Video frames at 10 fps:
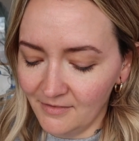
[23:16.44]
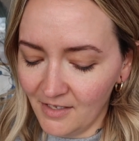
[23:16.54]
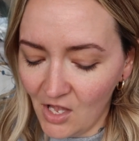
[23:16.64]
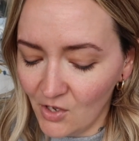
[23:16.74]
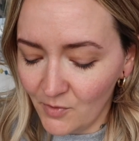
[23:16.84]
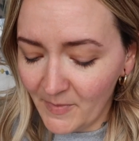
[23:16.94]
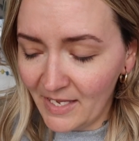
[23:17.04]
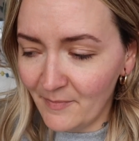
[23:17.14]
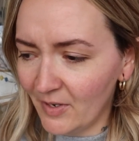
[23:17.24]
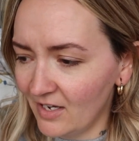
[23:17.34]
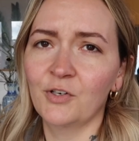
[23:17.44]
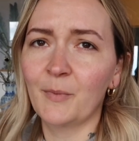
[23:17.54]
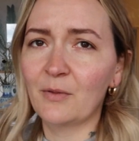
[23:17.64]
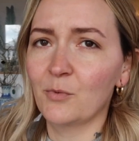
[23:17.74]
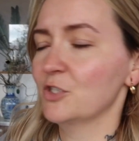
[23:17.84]
homey, but sorry
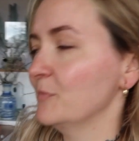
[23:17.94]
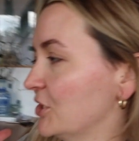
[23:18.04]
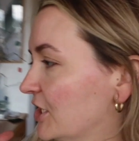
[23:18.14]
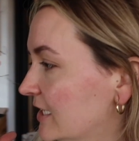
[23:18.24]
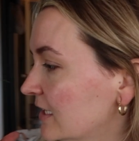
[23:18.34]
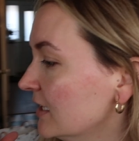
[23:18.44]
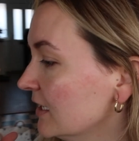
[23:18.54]
about the washing machine.